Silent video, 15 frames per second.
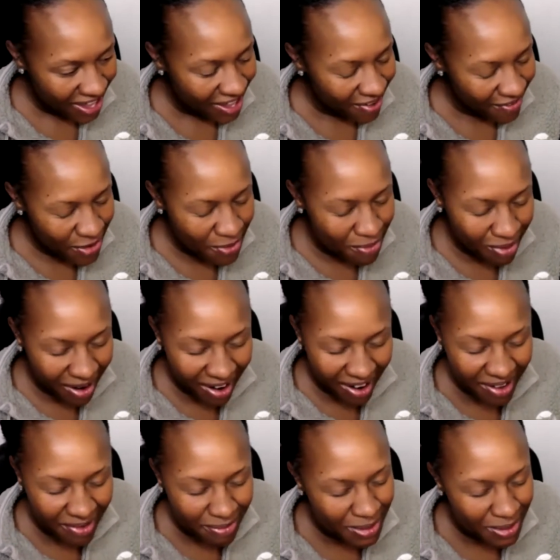If you
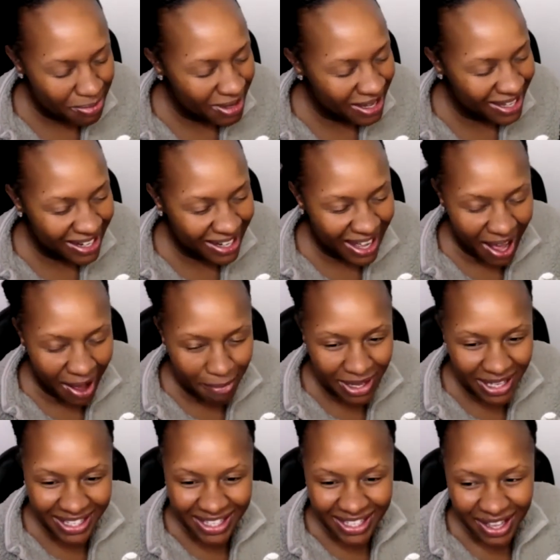brave, put me in the
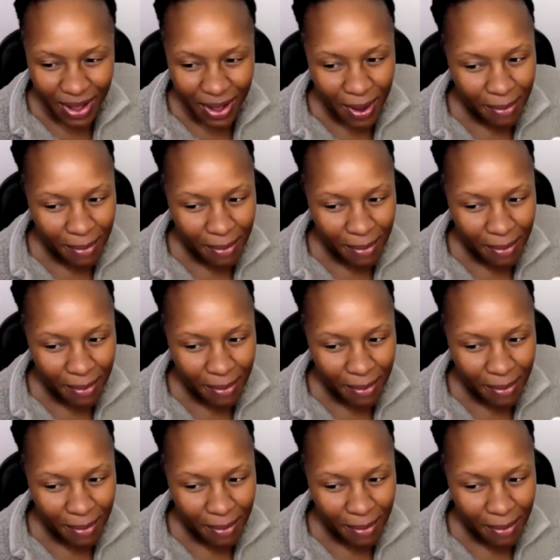comments.